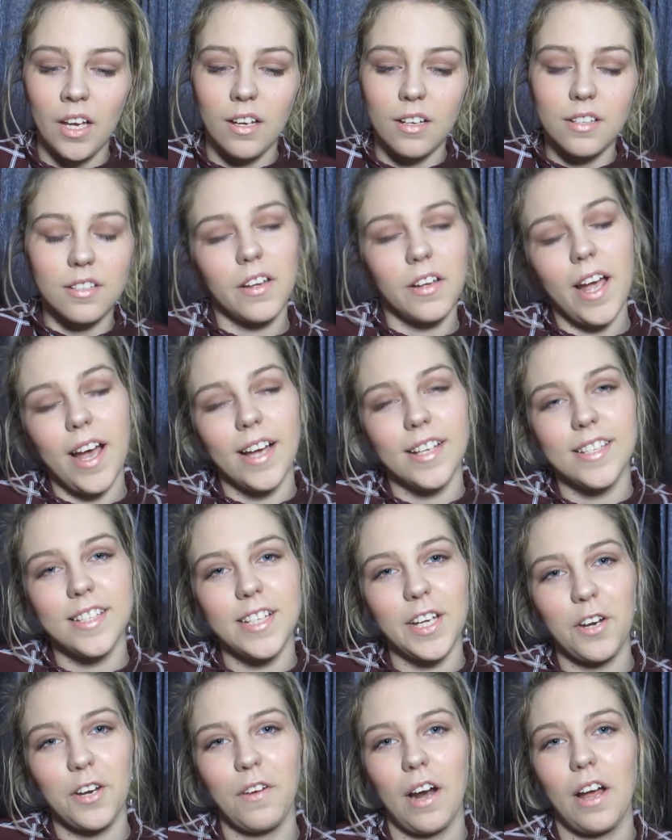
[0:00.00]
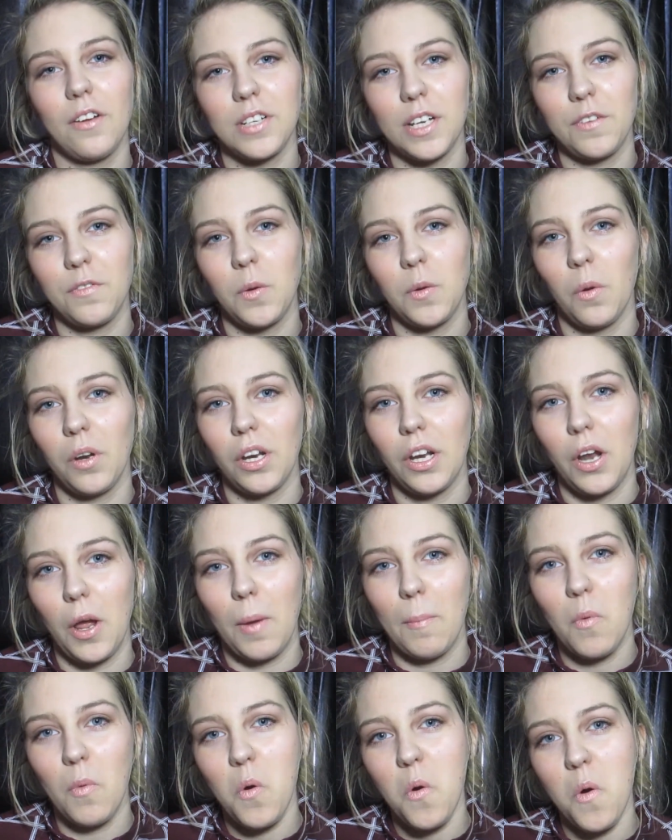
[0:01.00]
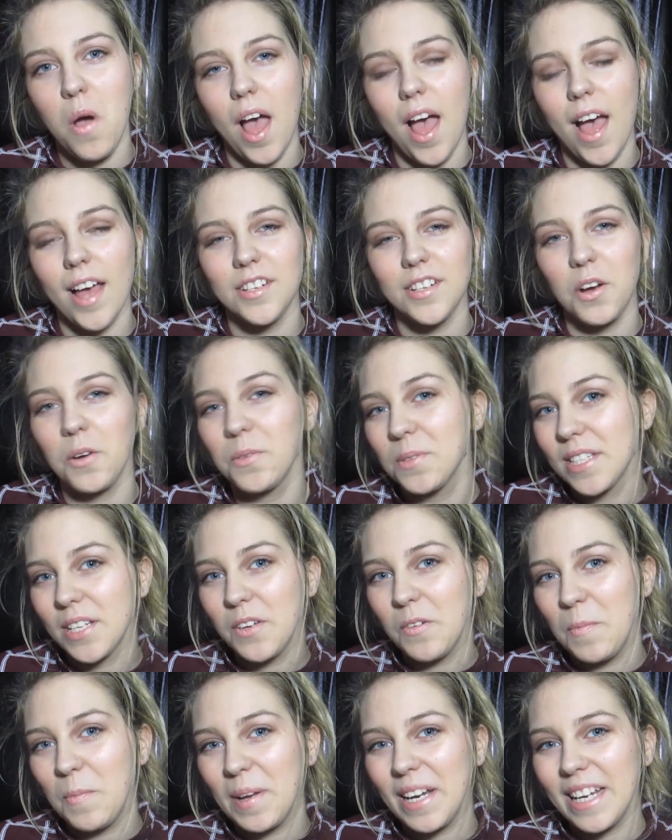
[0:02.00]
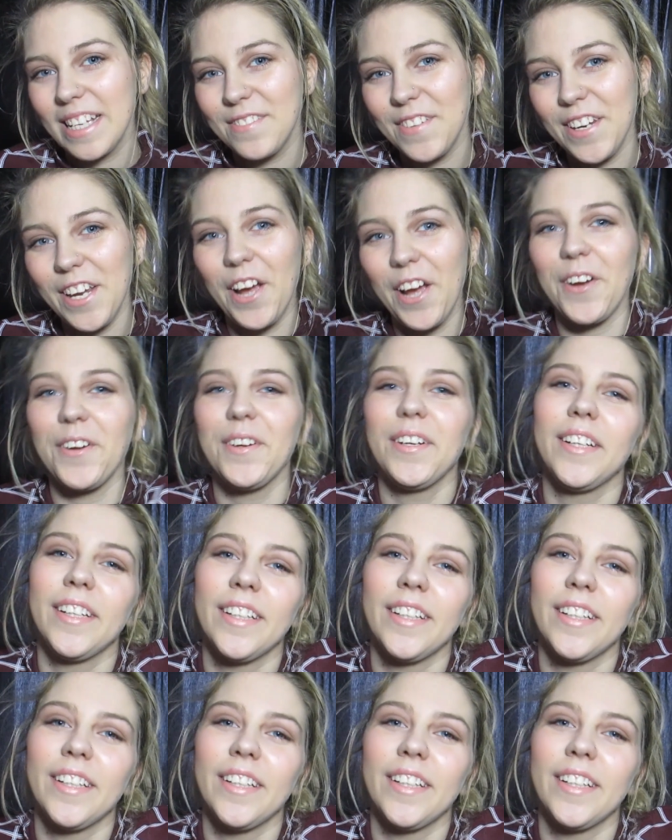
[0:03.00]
So yeah, stick around if you want to know more, and I'll see you in my next video.